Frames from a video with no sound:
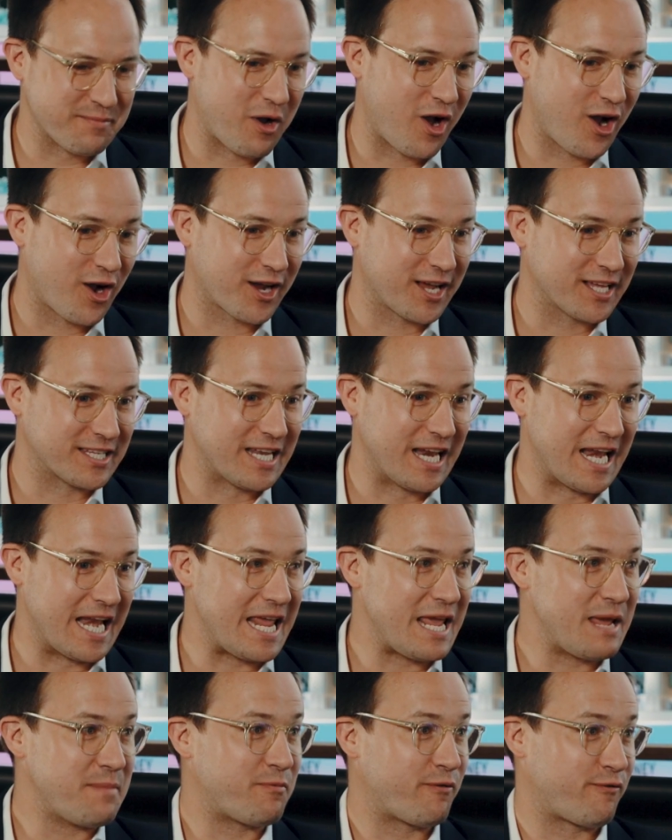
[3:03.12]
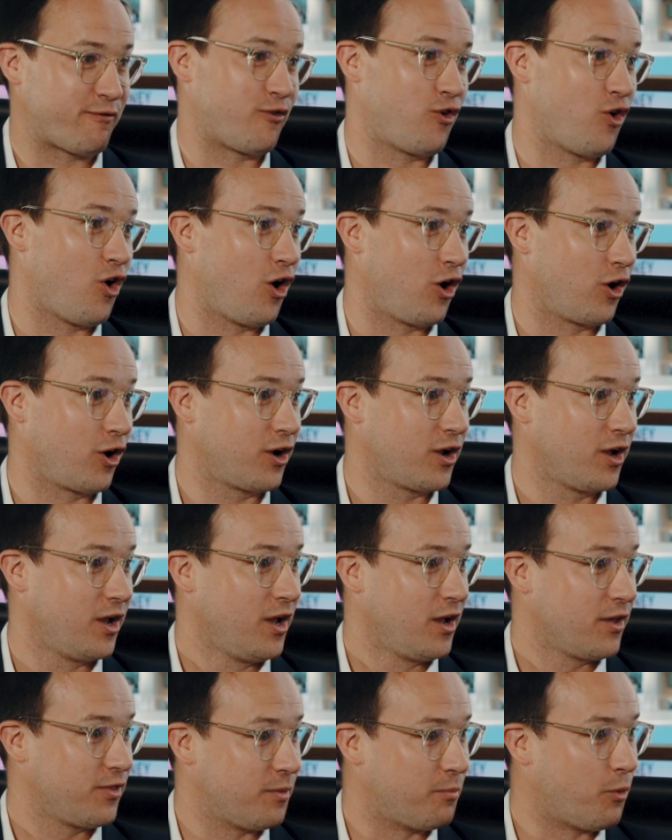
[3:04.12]
markets leapfrog
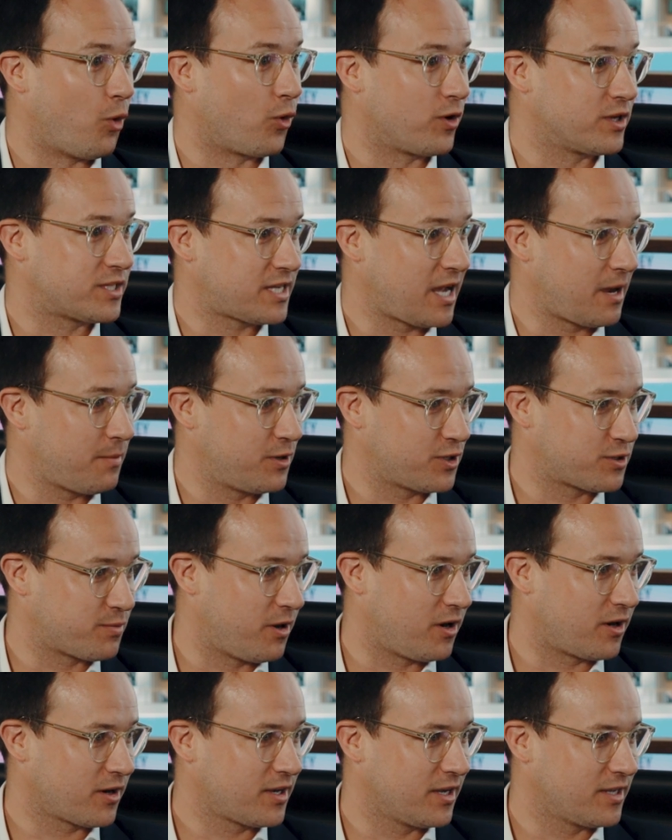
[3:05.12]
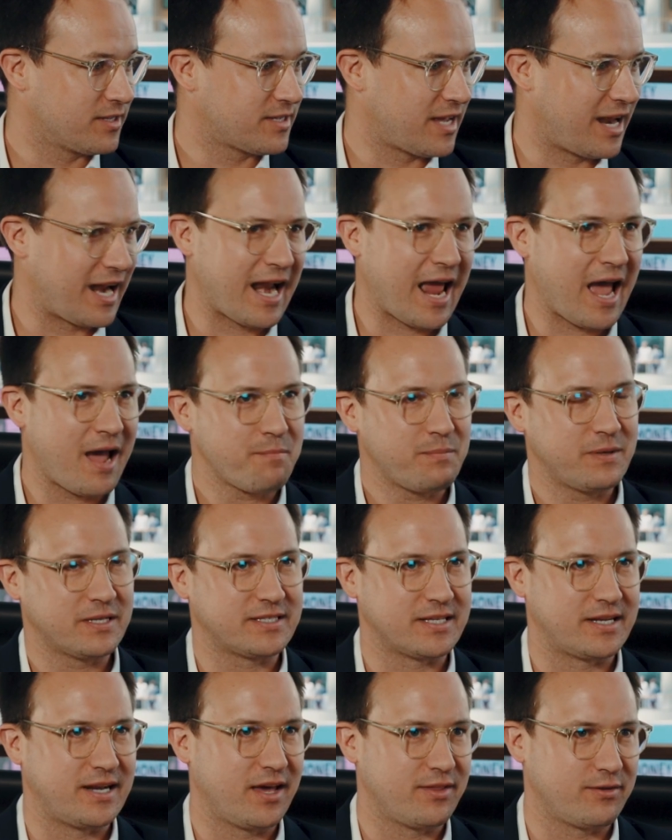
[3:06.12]
the more established markets, and it
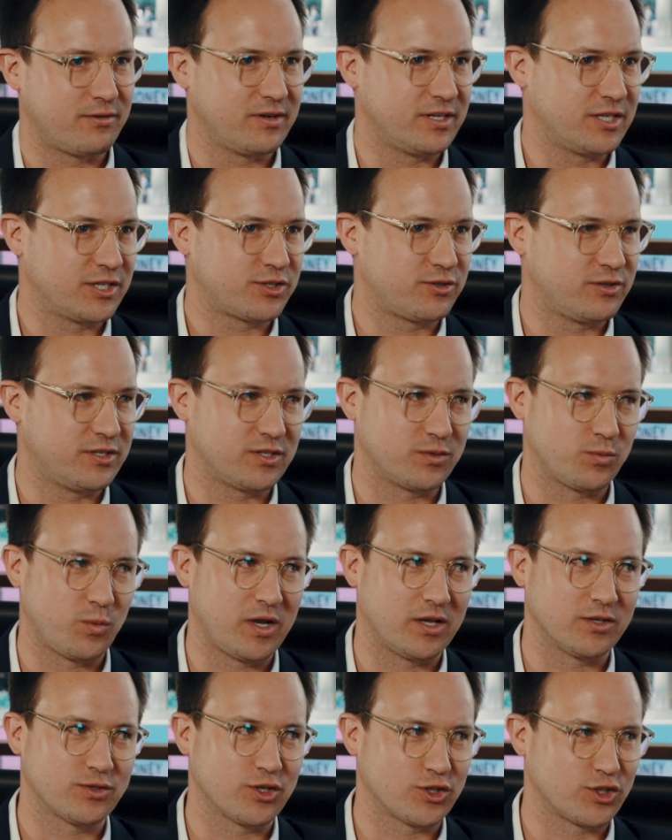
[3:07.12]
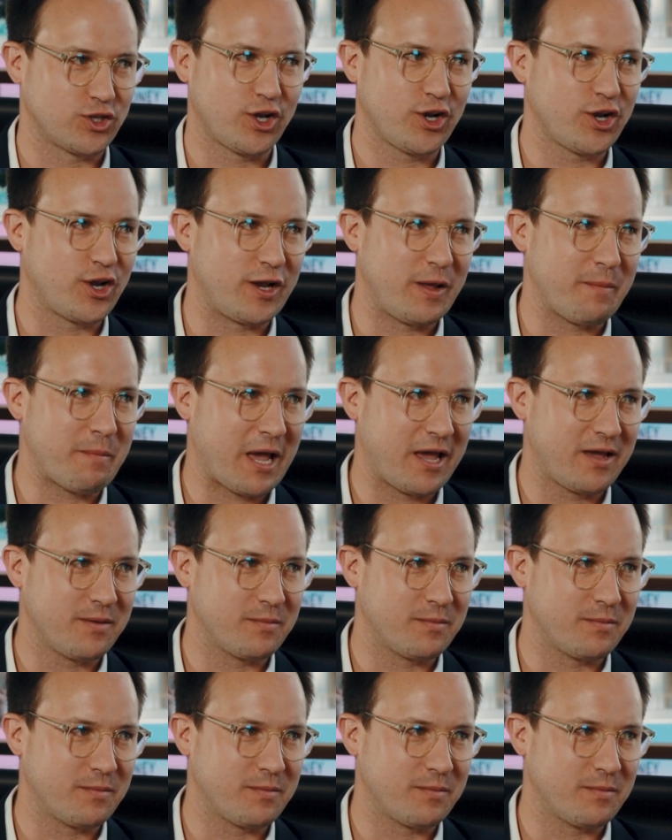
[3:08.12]
happens in other industries as well. So it's not only payments.